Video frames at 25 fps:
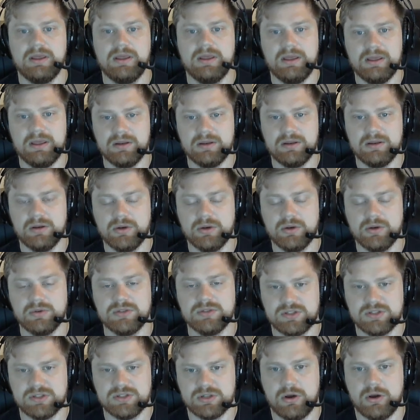it knows
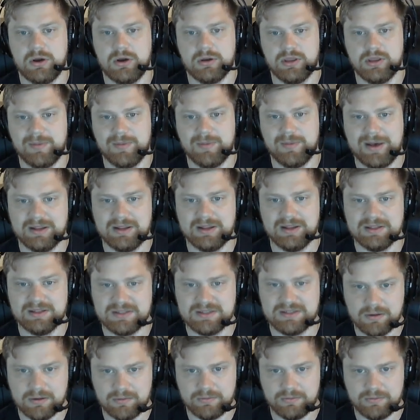it's talking about
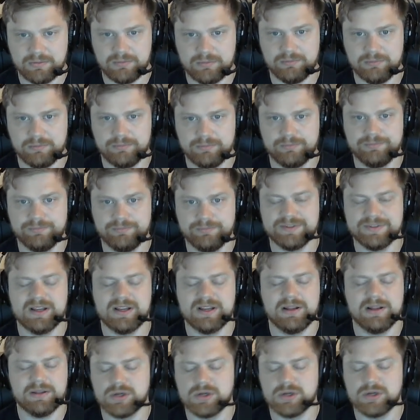itself. It's
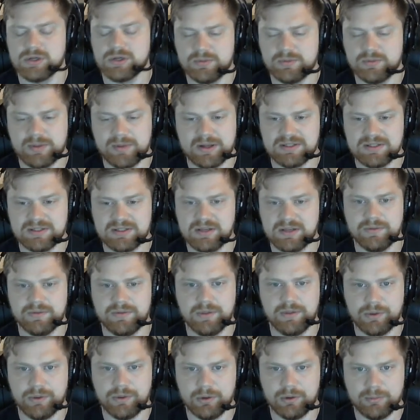kind of like talking about itself in
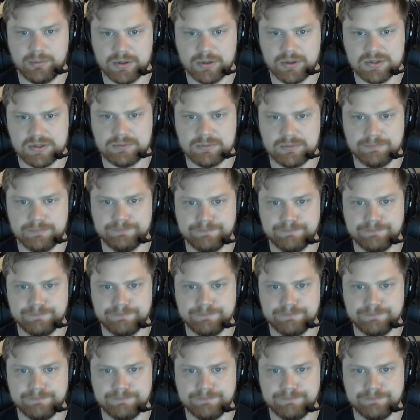the third person.